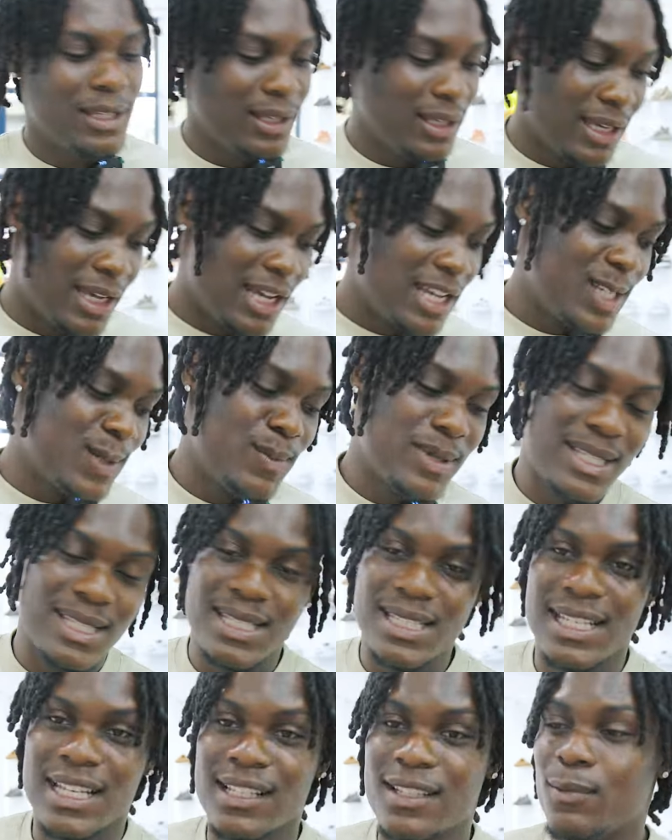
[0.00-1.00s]
me. It's been
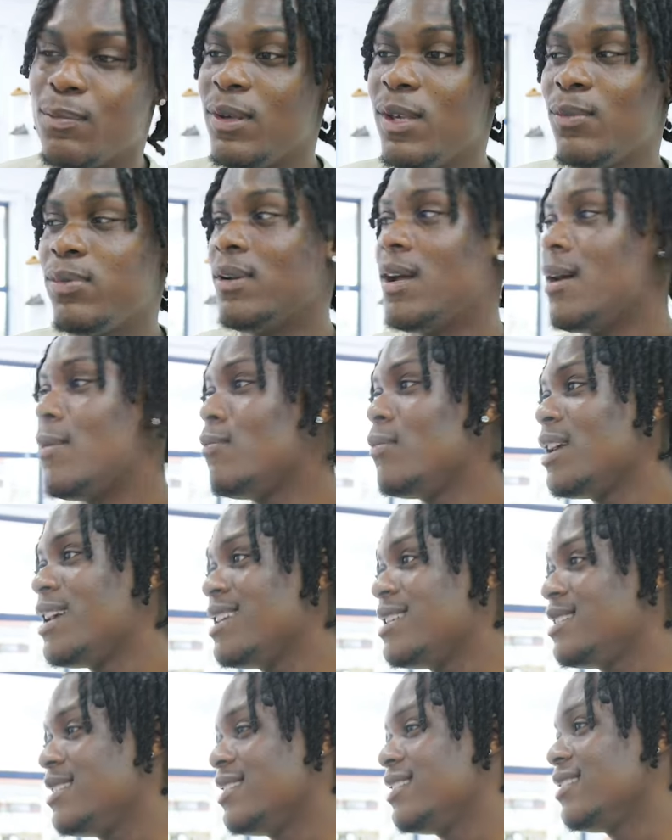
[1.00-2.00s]
sick. The people are
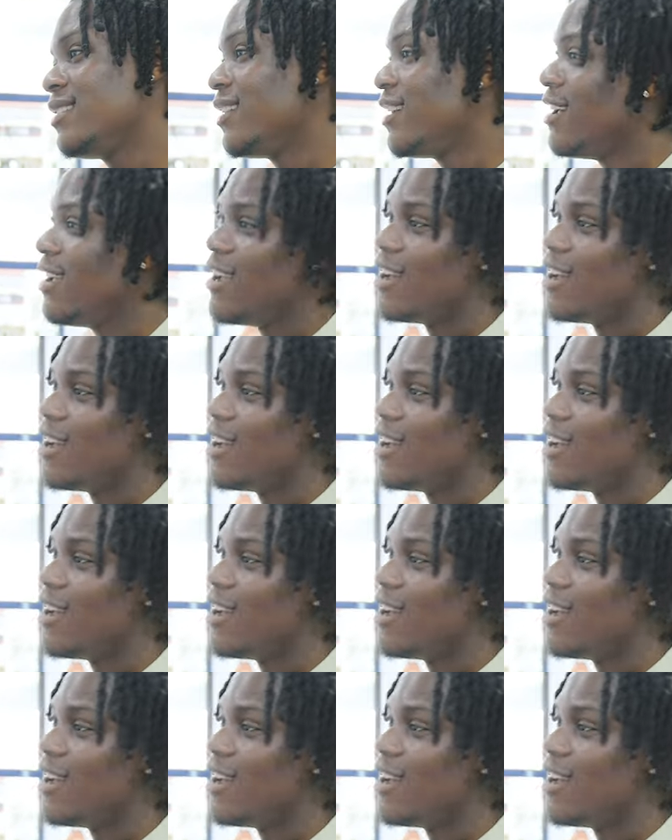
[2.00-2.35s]
amazing.